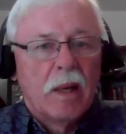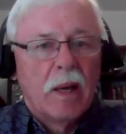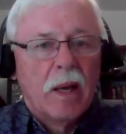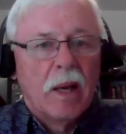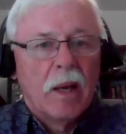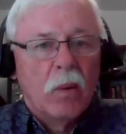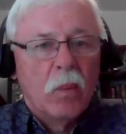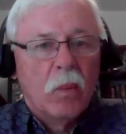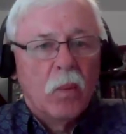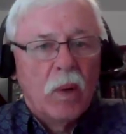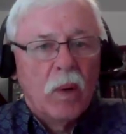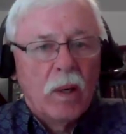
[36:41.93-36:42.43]

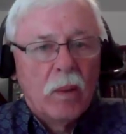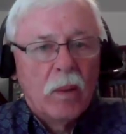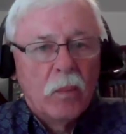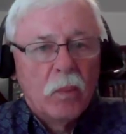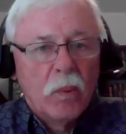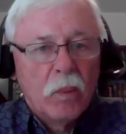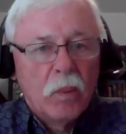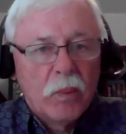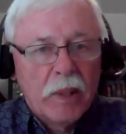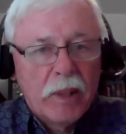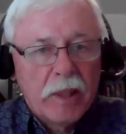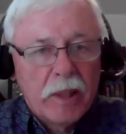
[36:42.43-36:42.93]
And when
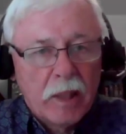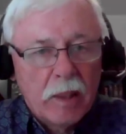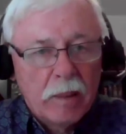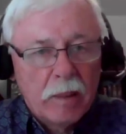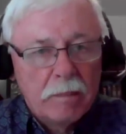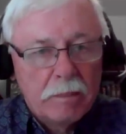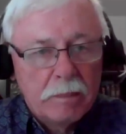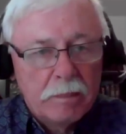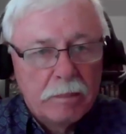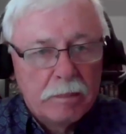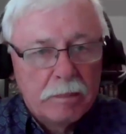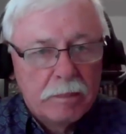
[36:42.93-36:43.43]
will we
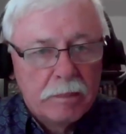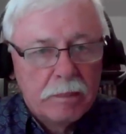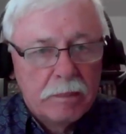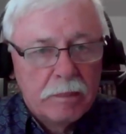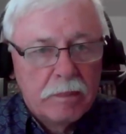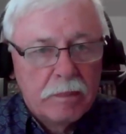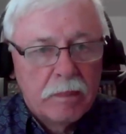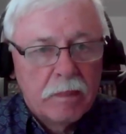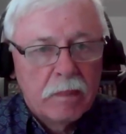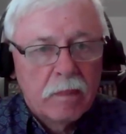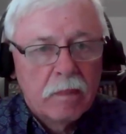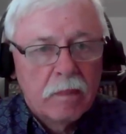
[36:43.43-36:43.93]
come?
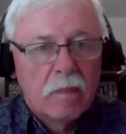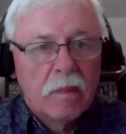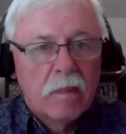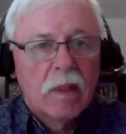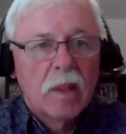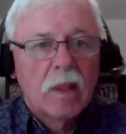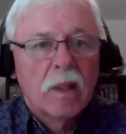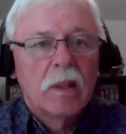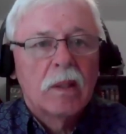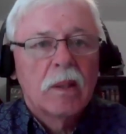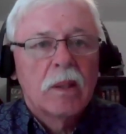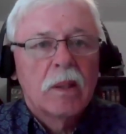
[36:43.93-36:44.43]

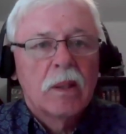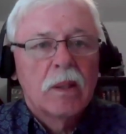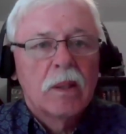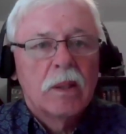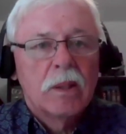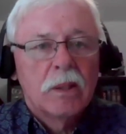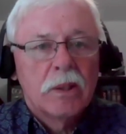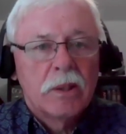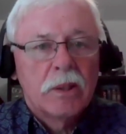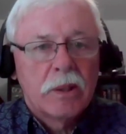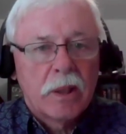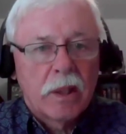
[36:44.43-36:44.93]

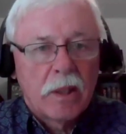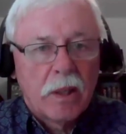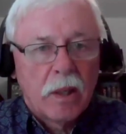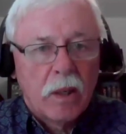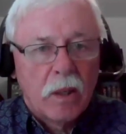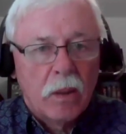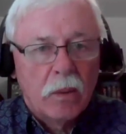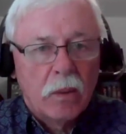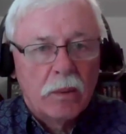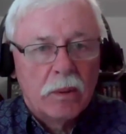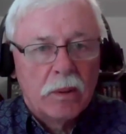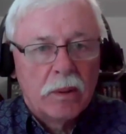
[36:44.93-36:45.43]

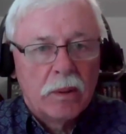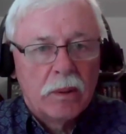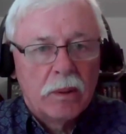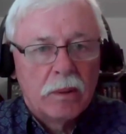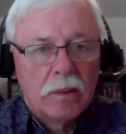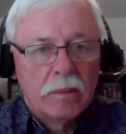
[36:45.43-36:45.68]
Sukkot.